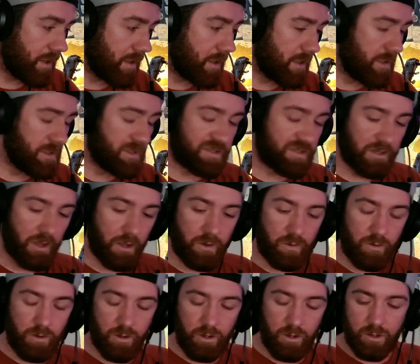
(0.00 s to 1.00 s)

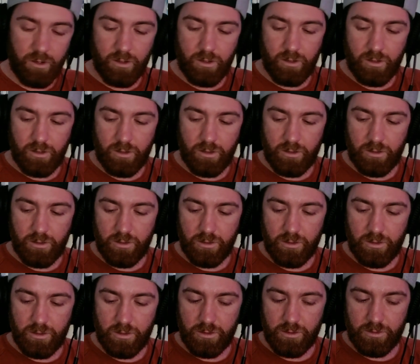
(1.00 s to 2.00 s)
So
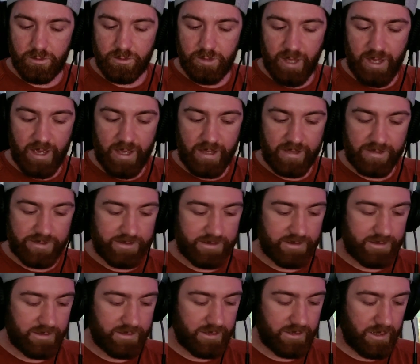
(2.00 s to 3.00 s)

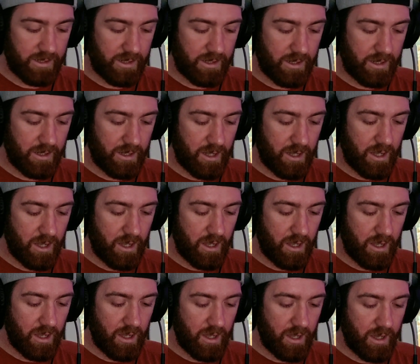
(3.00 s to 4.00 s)
there's
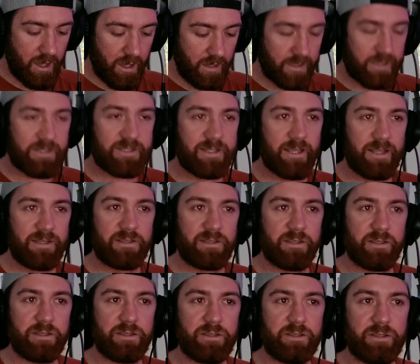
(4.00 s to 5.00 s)
a
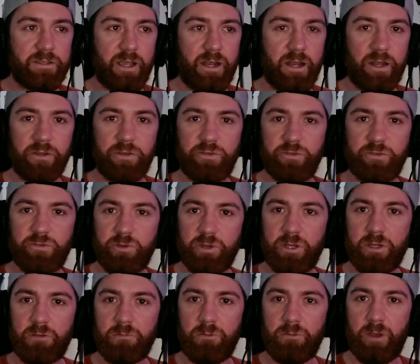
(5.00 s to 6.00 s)
consensus in
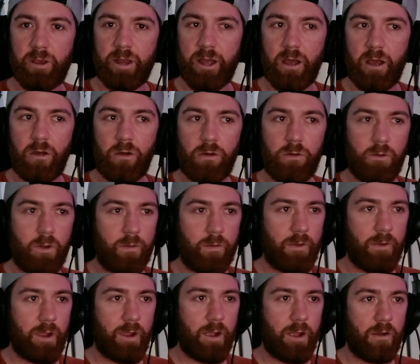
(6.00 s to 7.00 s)
industry right now
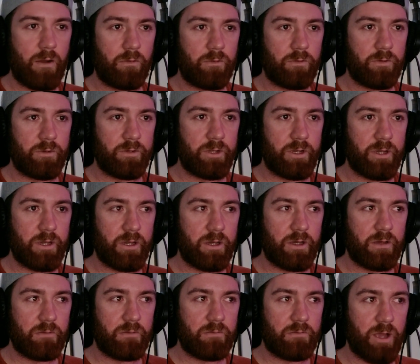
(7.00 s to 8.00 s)
around
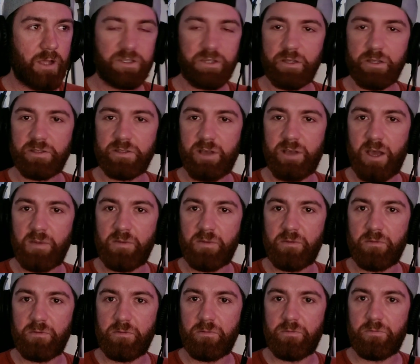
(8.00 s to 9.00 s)
a certain type
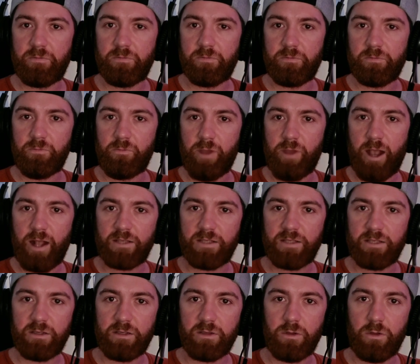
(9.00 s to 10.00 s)
of
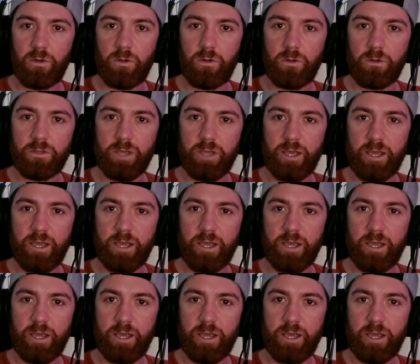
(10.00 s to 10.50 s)
reactor called a